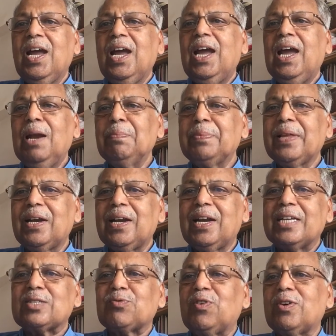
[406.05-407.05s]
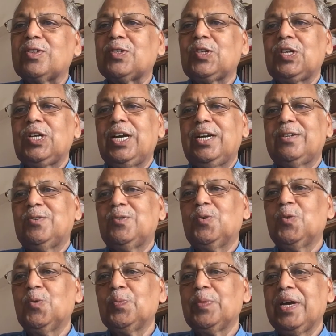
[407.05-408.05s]
Help the less fortunate
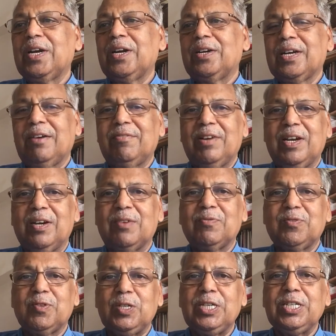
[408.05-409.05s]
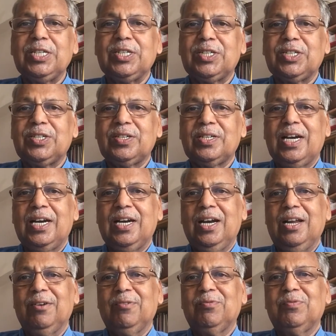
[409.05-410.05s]
who may not have enough to eat and
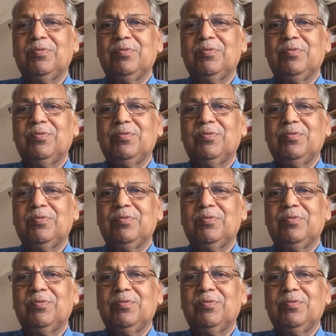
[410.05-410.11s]
live.